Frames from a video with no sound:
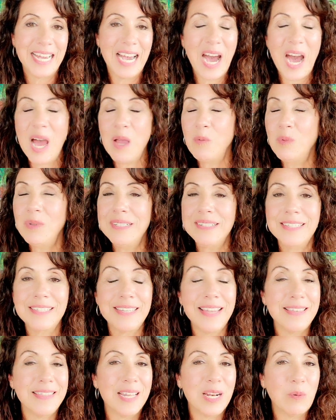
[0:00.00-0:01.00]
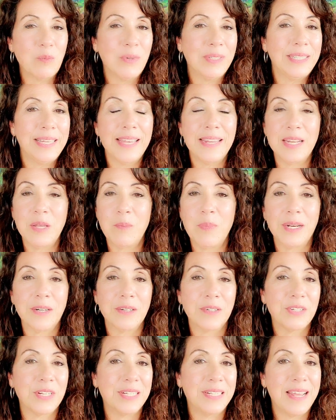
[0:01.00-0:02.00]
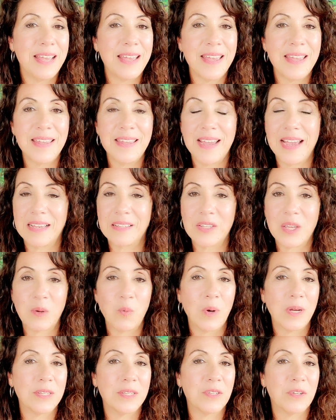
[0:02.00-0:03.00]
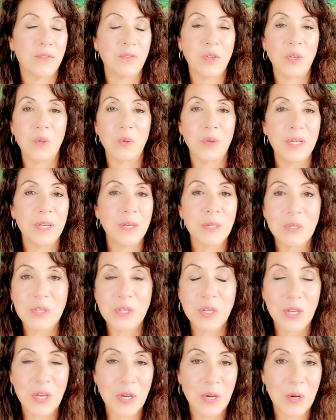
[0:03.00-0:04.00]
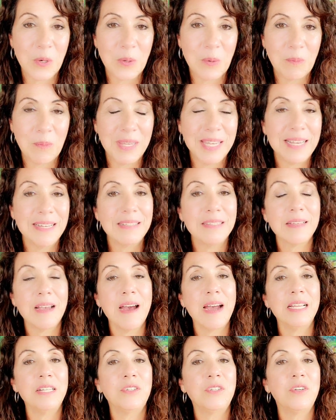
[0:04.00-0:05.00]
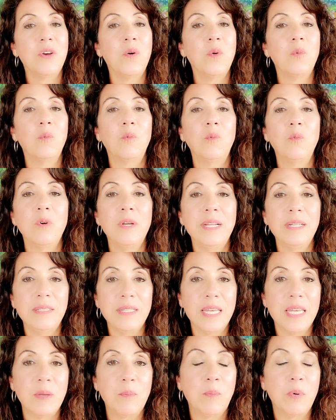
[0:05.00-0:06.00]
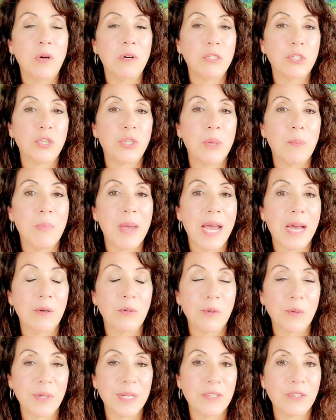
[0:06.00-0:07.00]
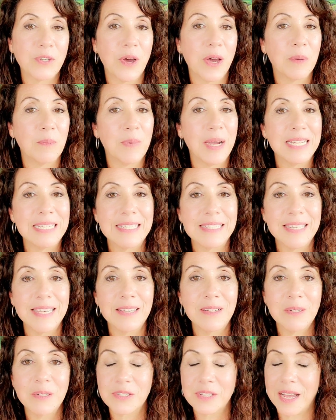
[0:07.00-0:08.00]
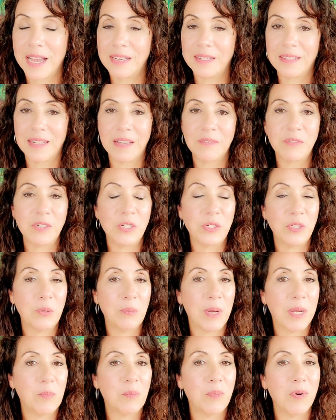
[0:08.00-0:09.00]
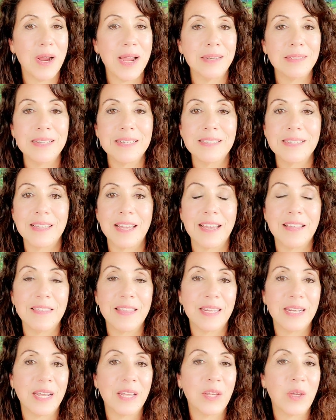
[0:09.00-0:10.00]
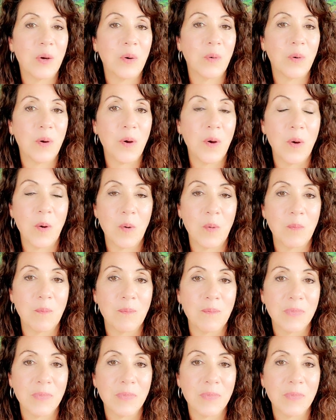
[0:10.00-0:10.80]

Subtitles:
I wouldn't say that I'm really any better today as I was a few years ago, because I don't really push the boundaries on my skills. I love to do my practice and then I go home.